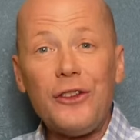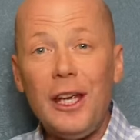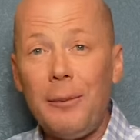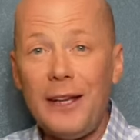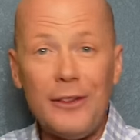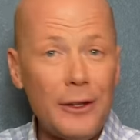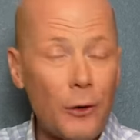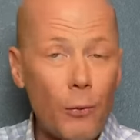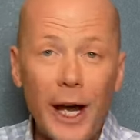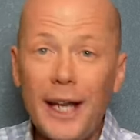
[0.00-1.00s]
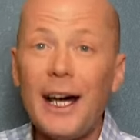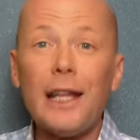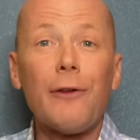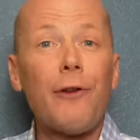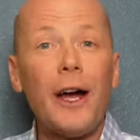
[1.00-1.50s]
teammates either riding on
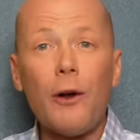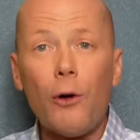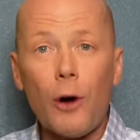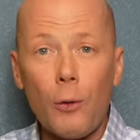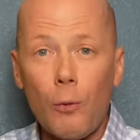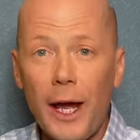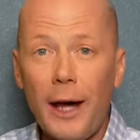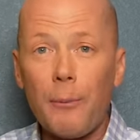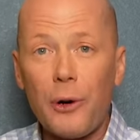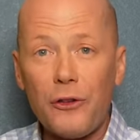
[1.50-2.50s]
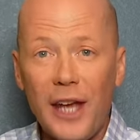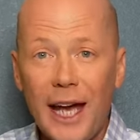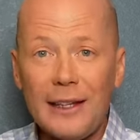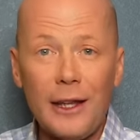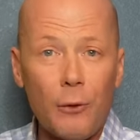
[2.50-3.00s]
the front or around,
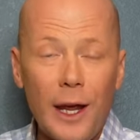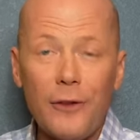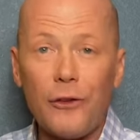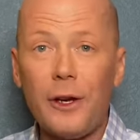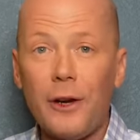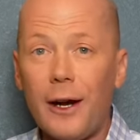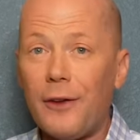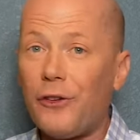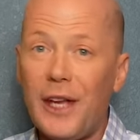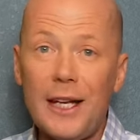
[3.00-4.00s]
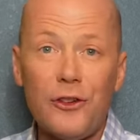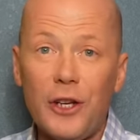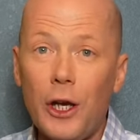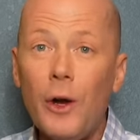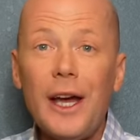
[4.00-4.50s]
protecting the race leader here on stage
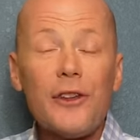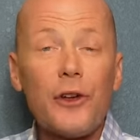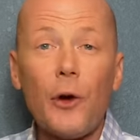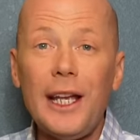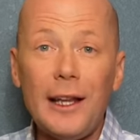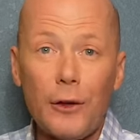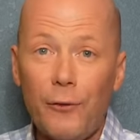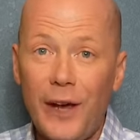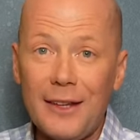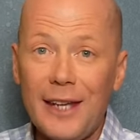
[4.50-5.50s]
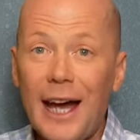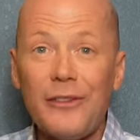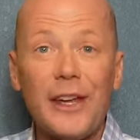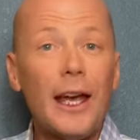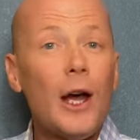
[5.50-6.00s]
two. So he looks
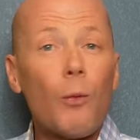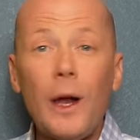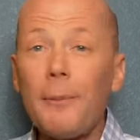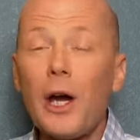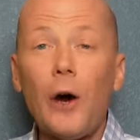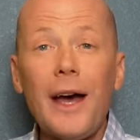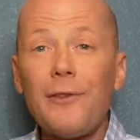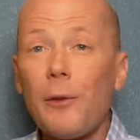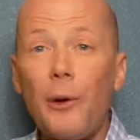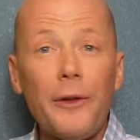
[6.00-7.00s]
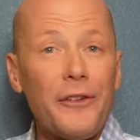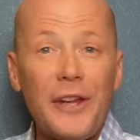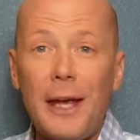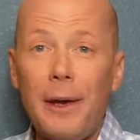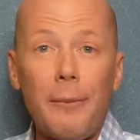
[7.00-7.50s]
fantastic. Remco Evenepoel, the
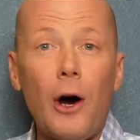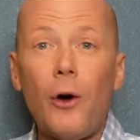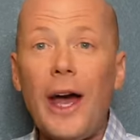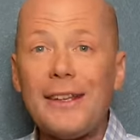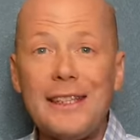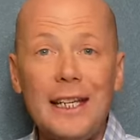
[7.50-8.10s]
same MO as